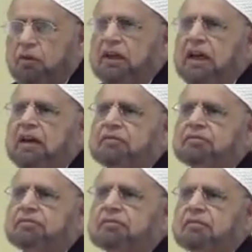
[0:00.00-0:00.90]

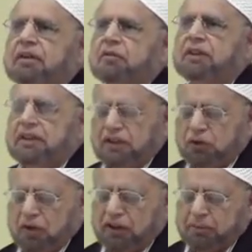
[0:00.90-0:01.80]
We
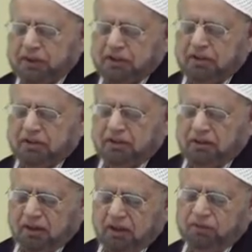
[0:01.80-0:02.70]
enjoy special
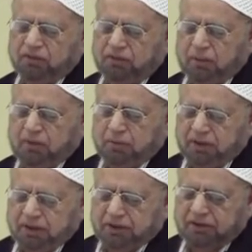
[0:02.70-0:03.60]
love from our
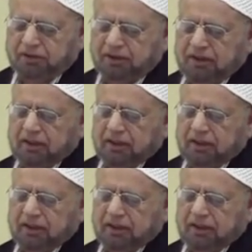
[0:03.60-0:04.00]
brothers,